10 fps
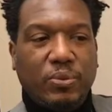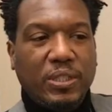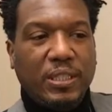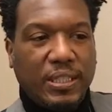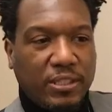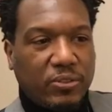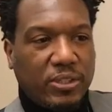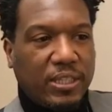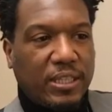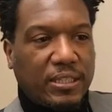really
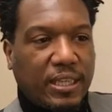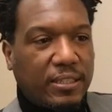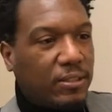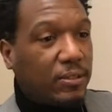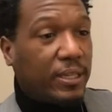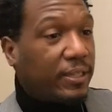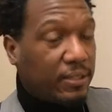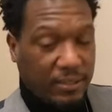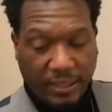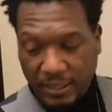interesting is like, you know,
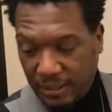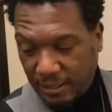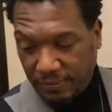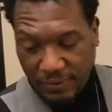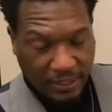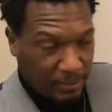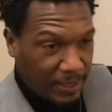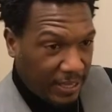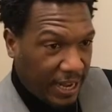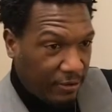like if you think
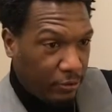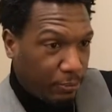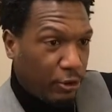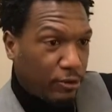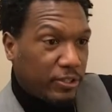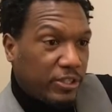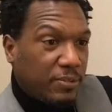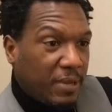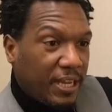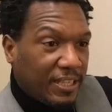about how a pearl is
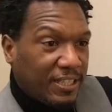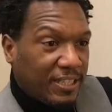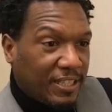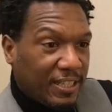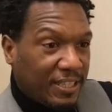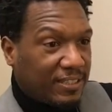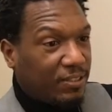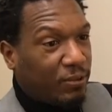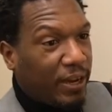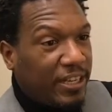made, it's a
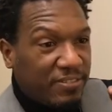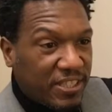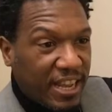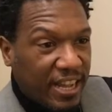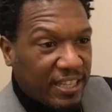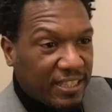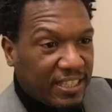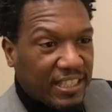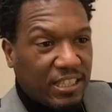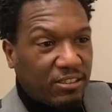grain of sand
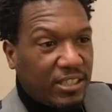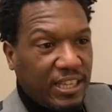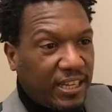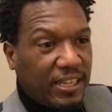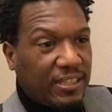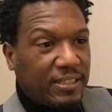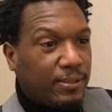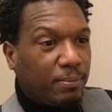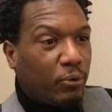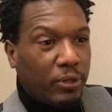that's irritating
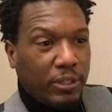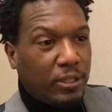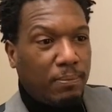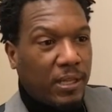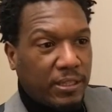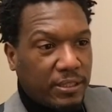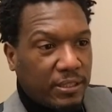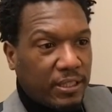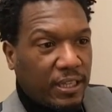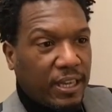this poor little mollusk,